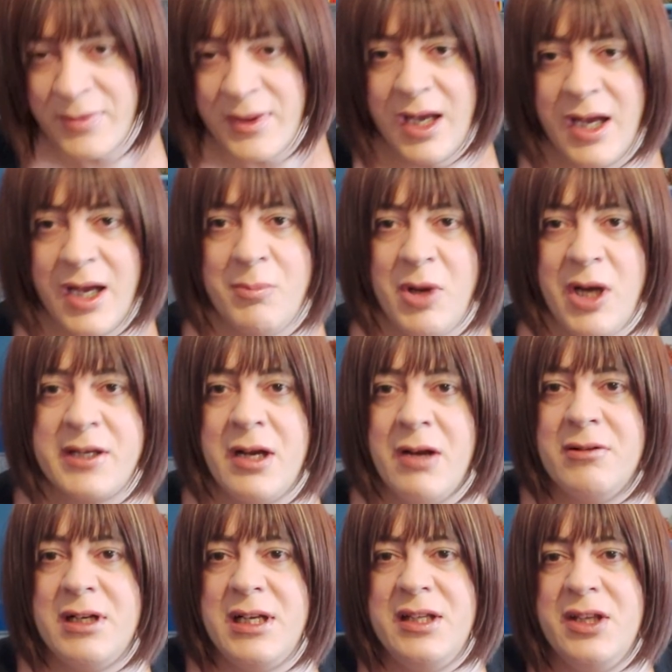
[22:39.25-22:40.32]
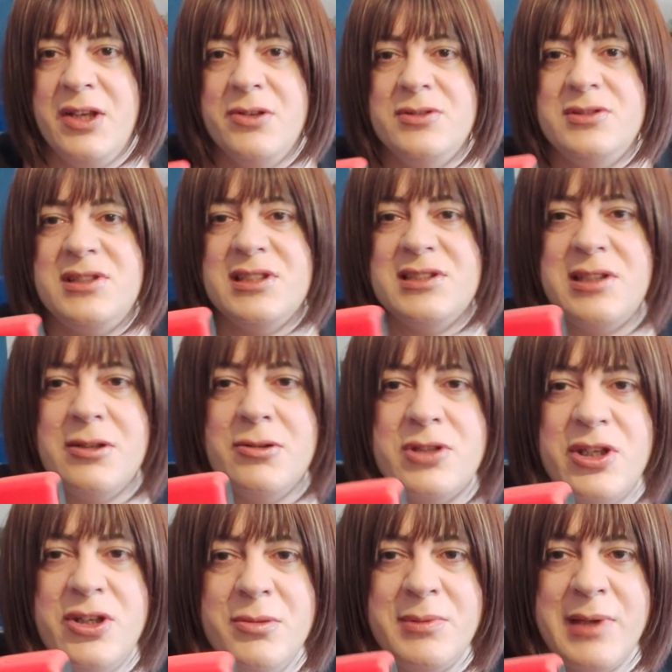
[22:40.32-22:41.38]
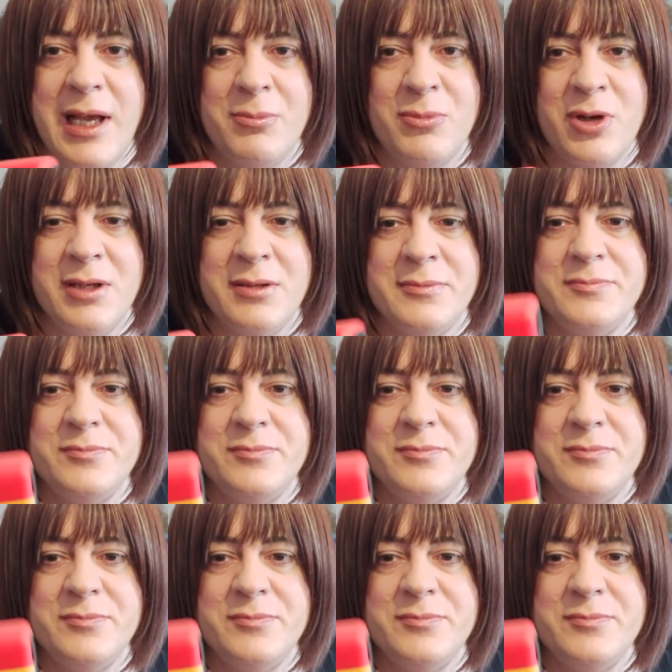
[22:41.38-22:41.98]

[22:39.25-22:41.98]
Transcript: I currently use this little cube camera,